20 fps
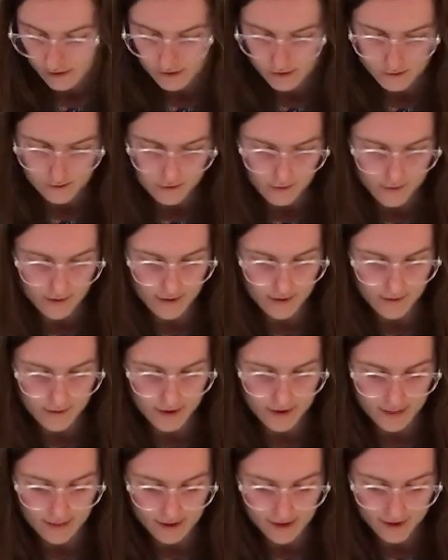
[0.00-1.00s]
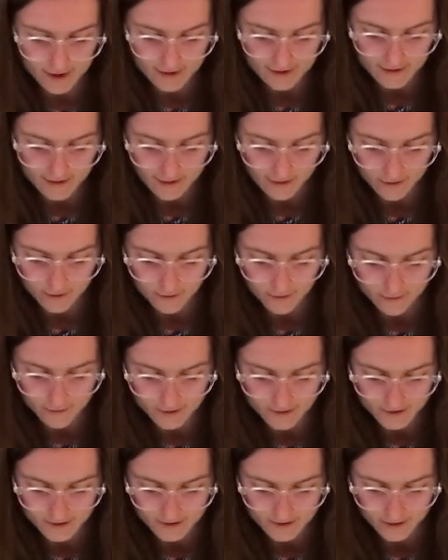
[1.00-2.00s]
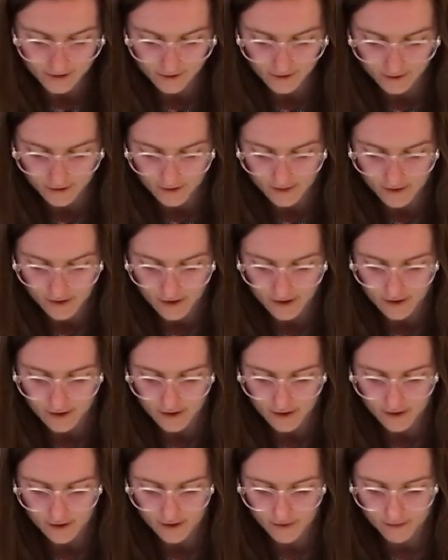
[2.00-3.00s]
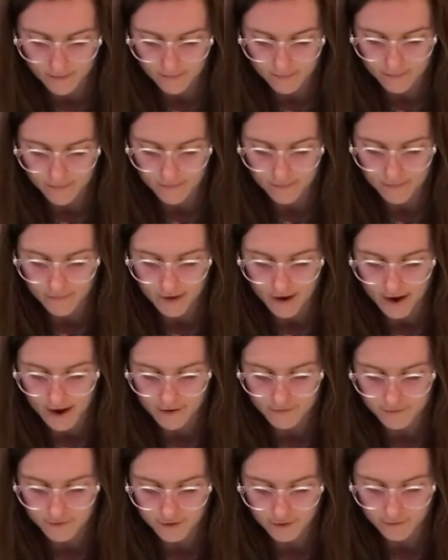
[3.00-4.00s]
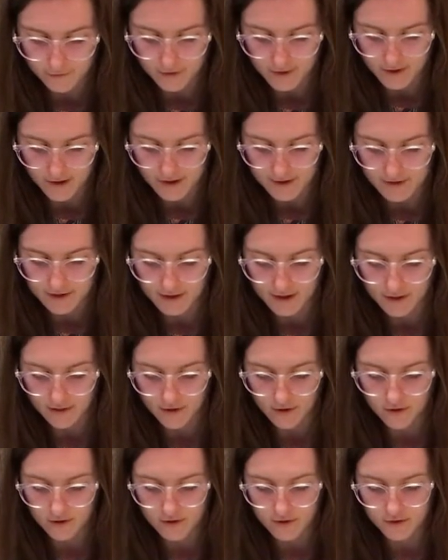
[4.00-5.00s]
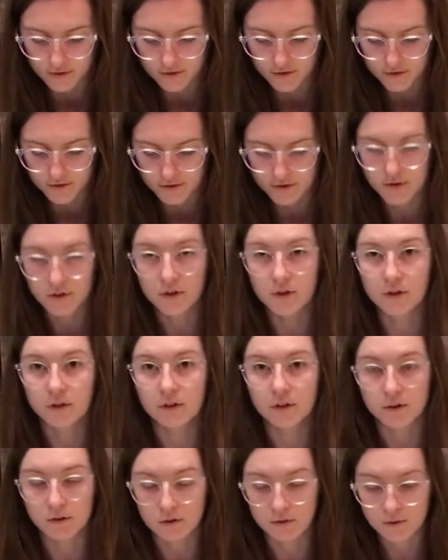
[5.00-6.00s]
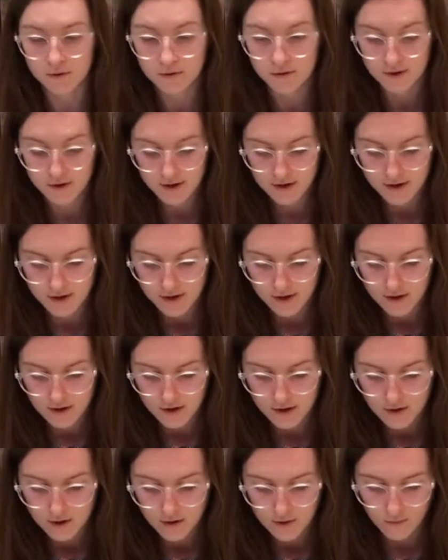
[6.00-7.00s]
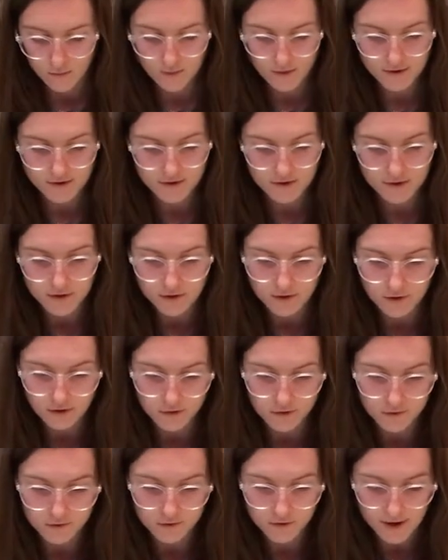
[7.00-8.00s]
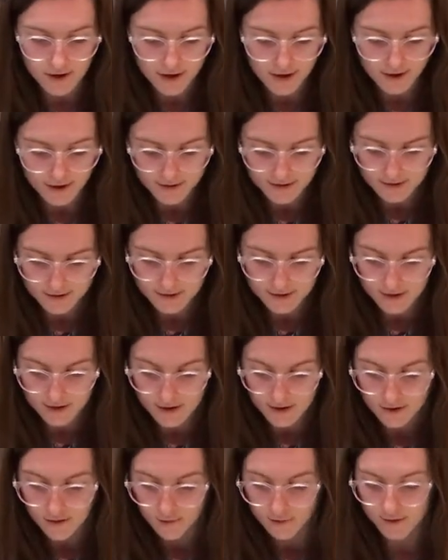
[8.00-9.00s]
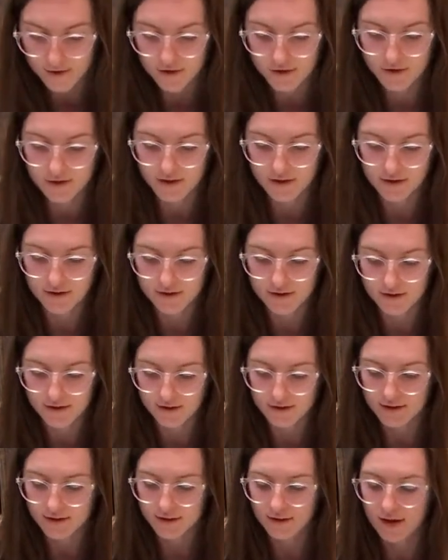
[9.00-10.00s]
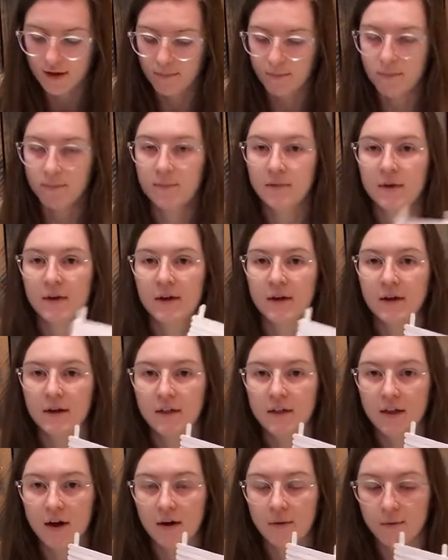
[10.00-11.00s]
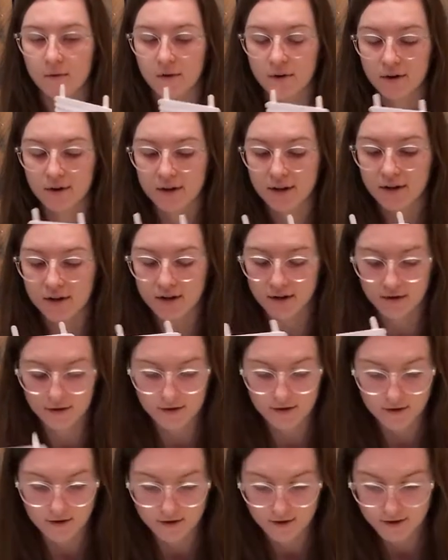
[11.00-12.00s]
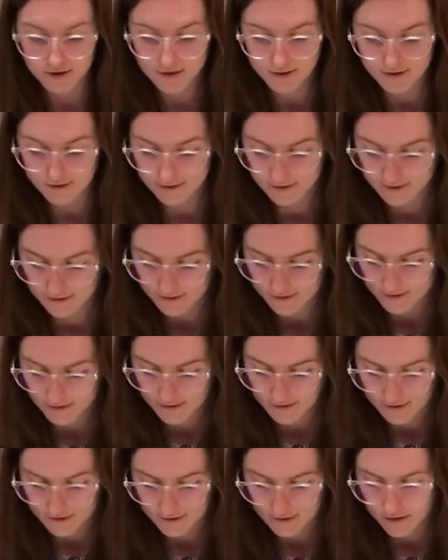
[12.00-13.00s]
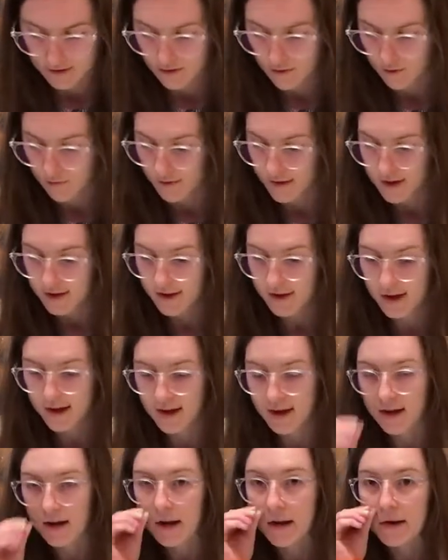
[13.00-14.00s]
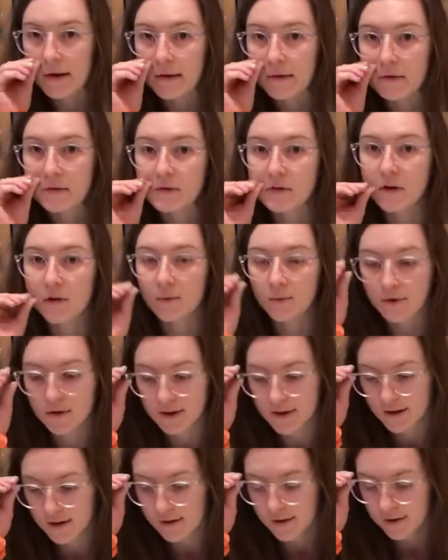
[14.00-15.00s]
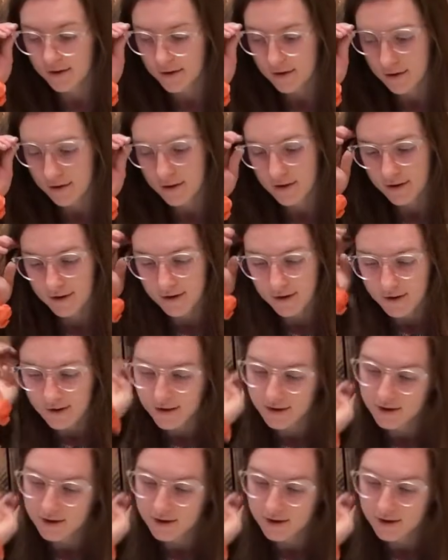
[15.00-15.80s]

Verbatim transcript: So anyway, that is how you would put it together. And then um, after putting it together, you just glue. Once the glue dries, which is the step that we're on here, we can start working on